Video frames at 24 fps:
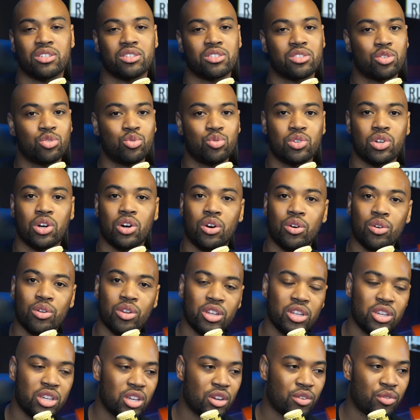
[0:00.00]
2 totally
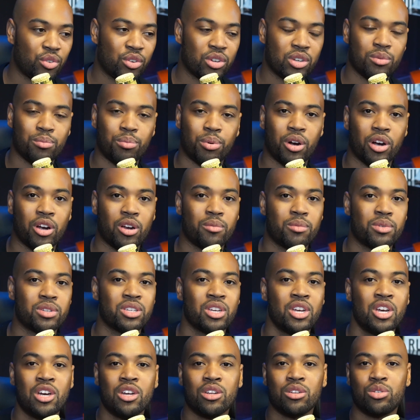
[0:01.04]
different departments,
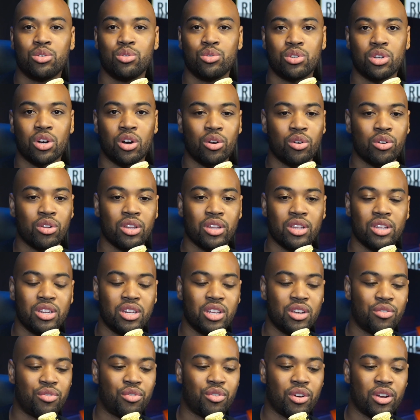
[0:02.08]
2 totally
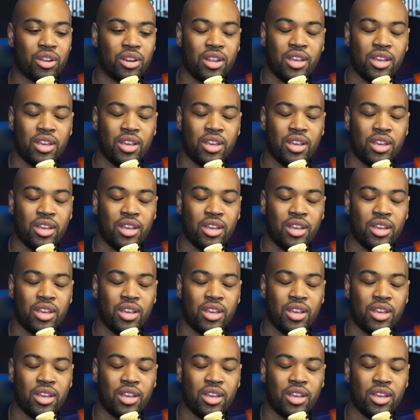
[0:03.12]
different